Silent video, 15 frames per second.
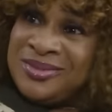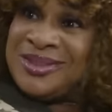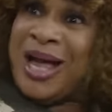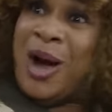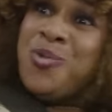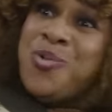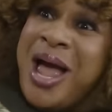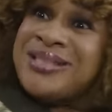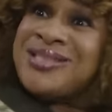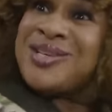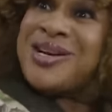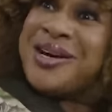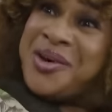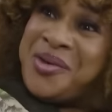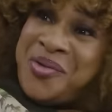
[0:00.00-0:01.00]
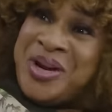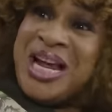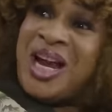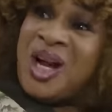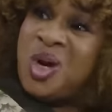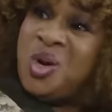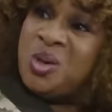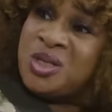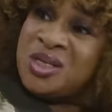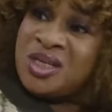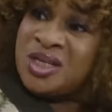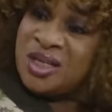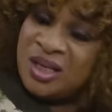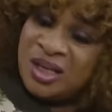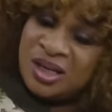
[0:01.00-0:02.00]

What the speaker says: That wears green clothes